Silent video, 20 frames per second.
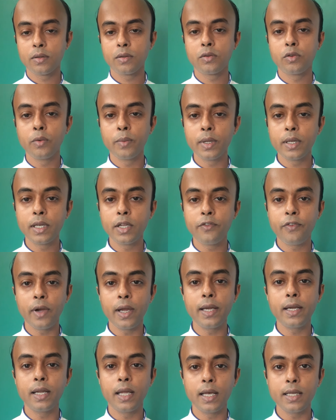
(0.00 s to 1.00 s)
to be
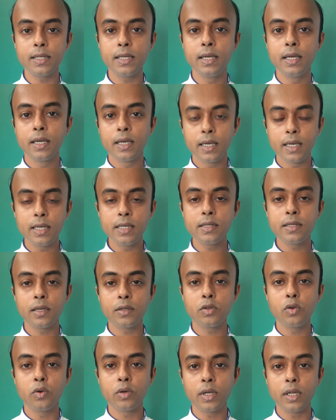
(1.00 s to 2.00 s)
defined as, is the
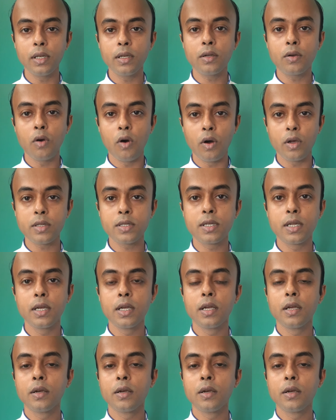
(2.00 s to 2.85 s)
total cost